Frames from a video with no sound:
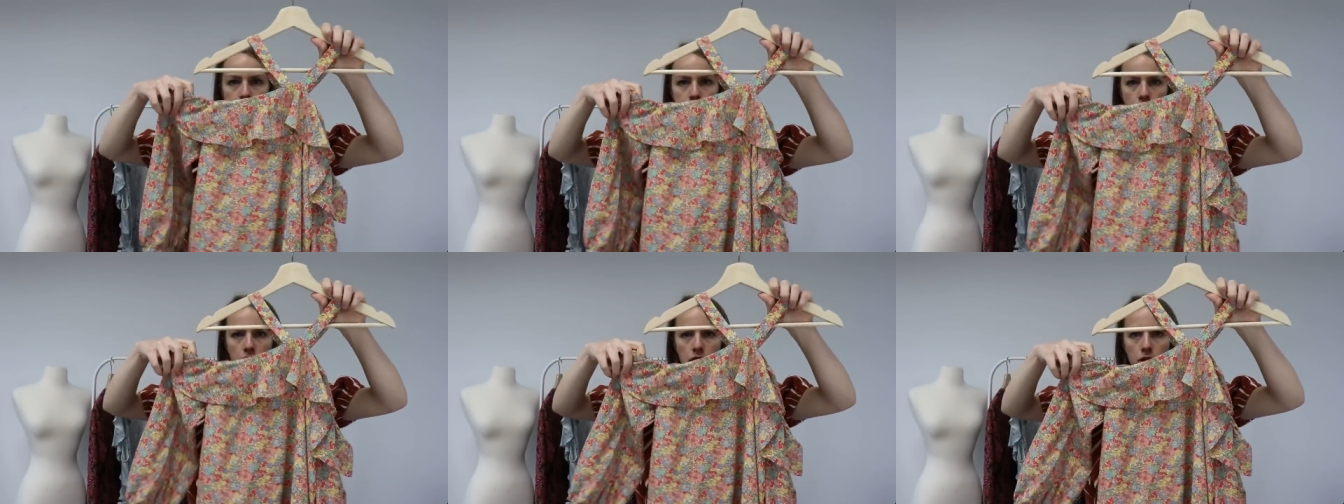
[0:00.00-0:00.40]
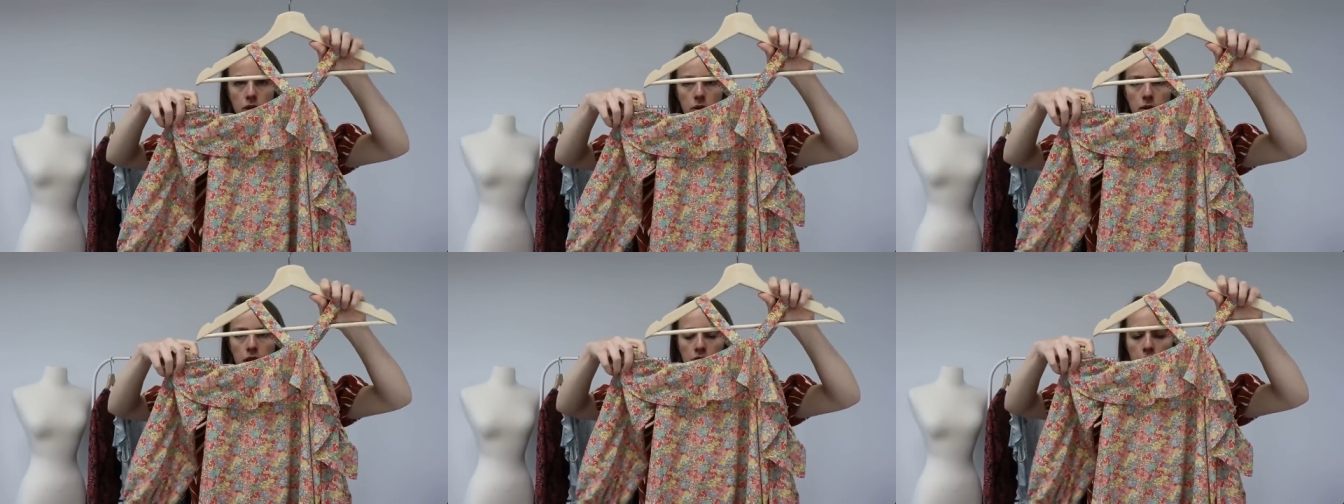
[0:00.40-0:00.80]

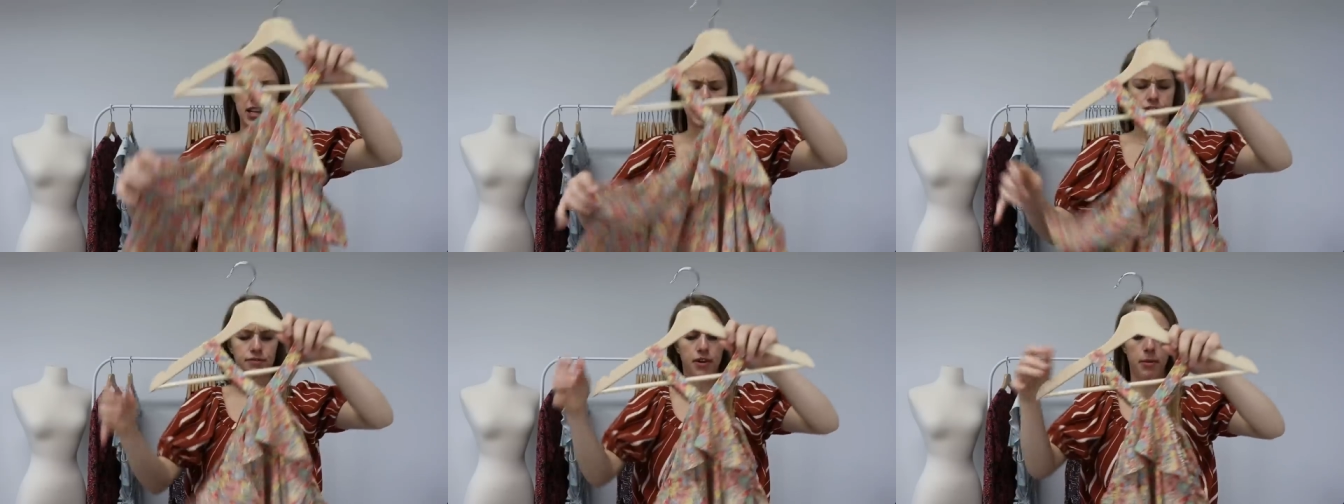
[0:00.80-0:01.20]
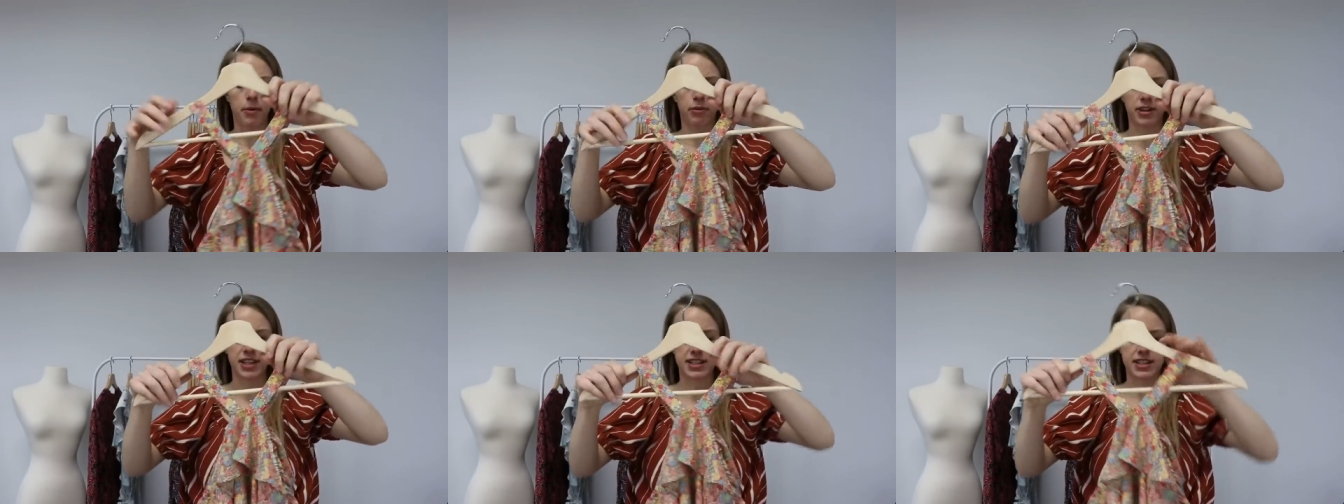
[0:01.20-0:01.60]
So it's
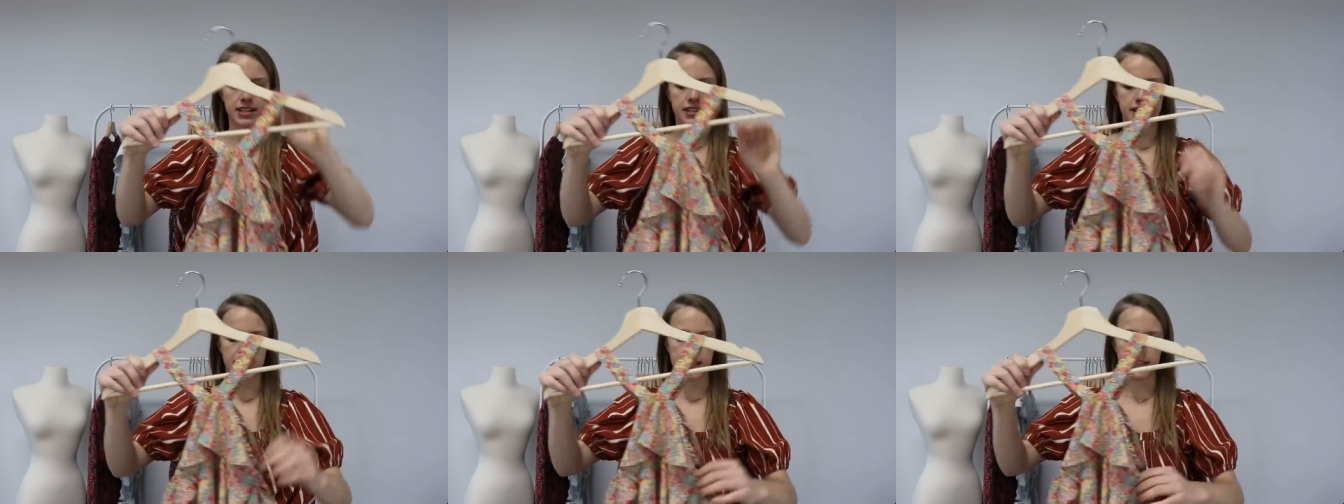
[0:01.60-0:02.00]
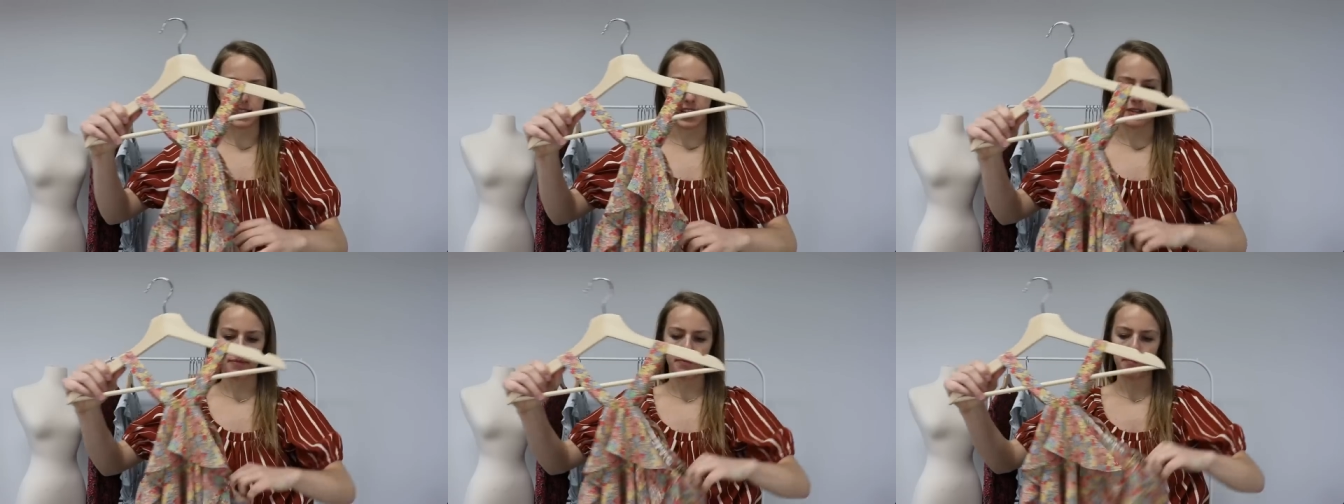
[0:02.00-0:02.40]
from a recent
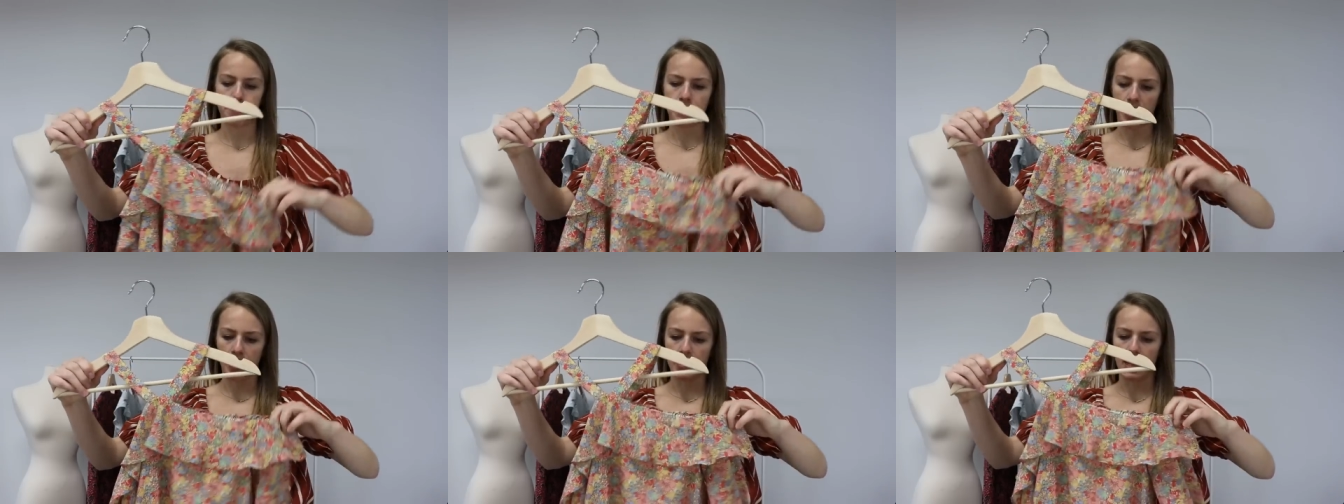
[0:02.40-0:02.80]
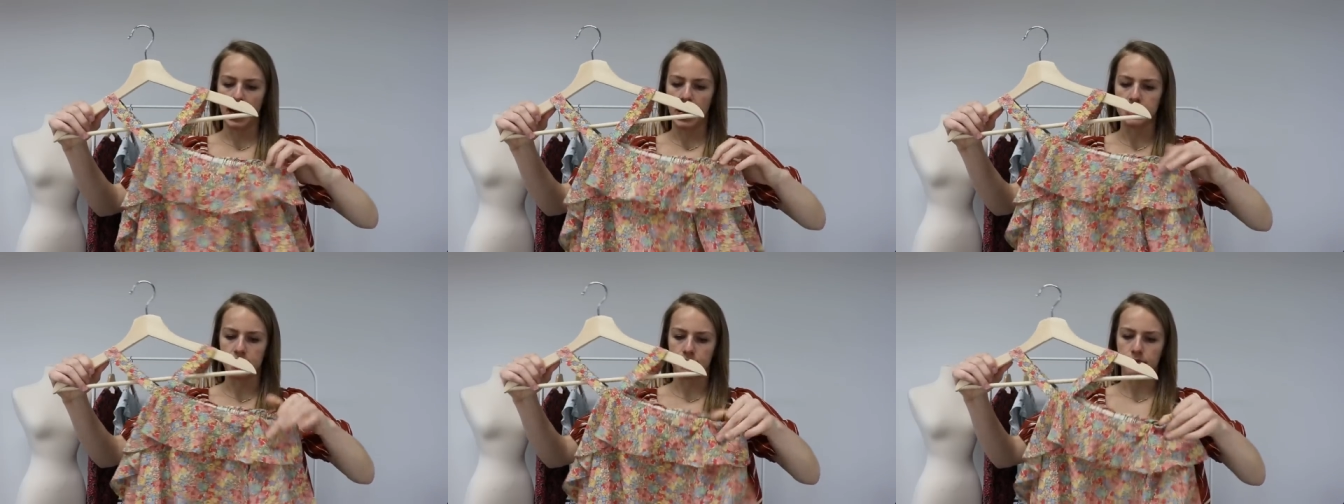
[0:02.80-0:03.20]
season and then
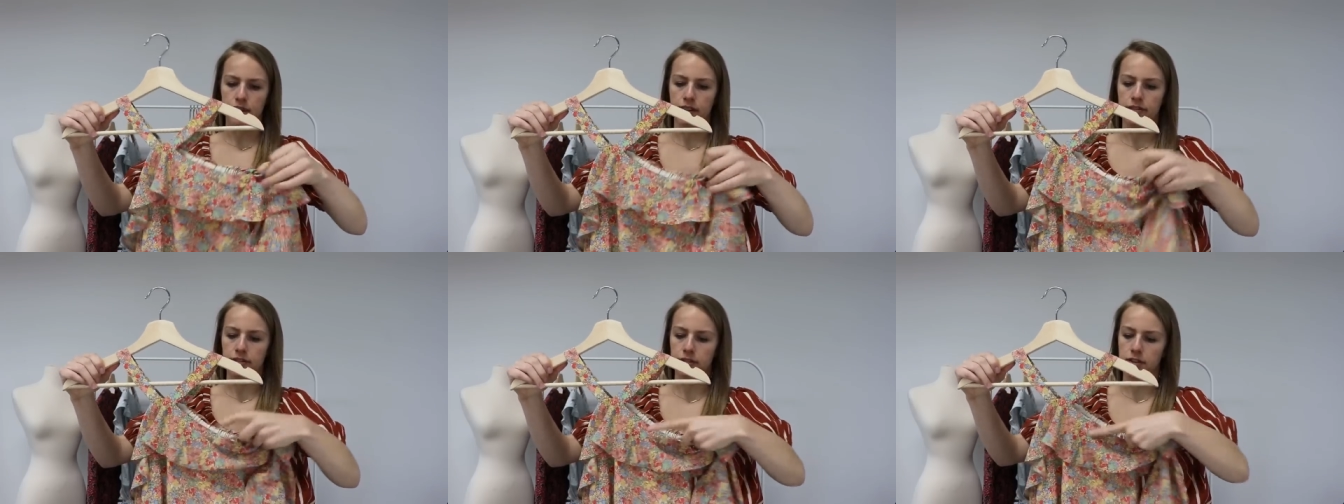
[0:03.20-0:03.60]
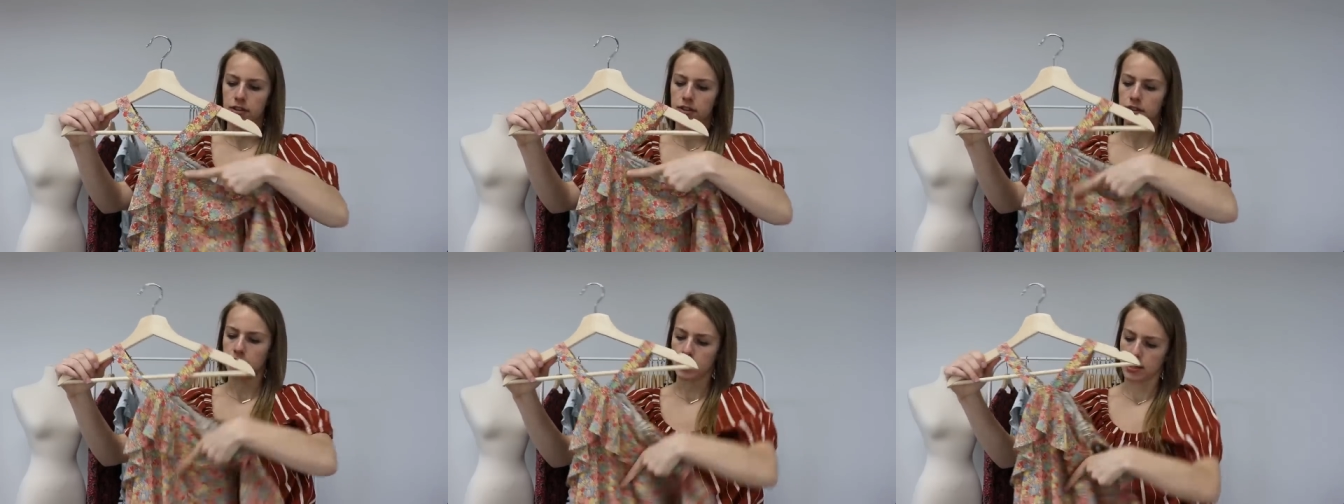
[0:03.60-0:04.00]
it has a
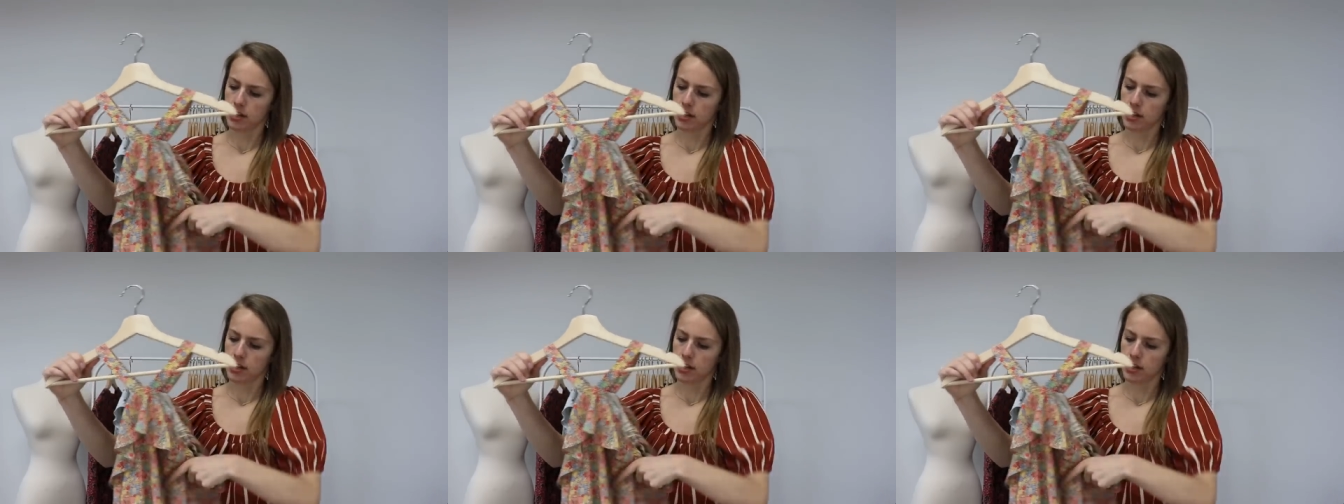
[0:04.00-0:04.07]
ruffle,